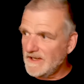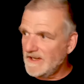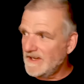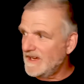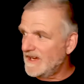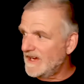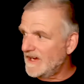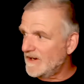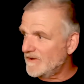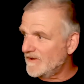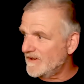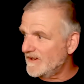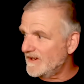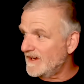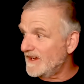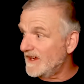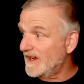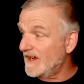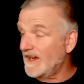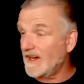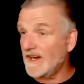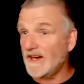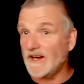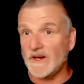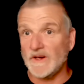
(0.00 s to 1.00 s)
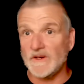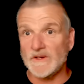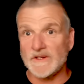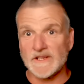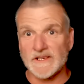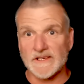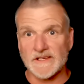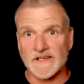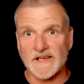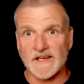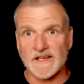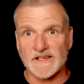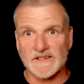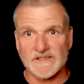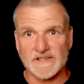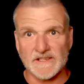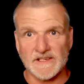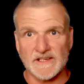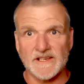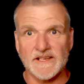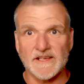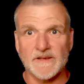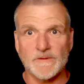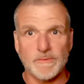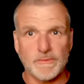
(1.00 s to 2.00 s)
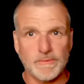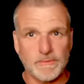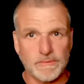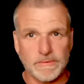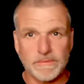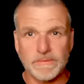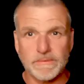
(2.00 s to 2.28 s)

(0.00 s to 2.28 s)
here and now, and actually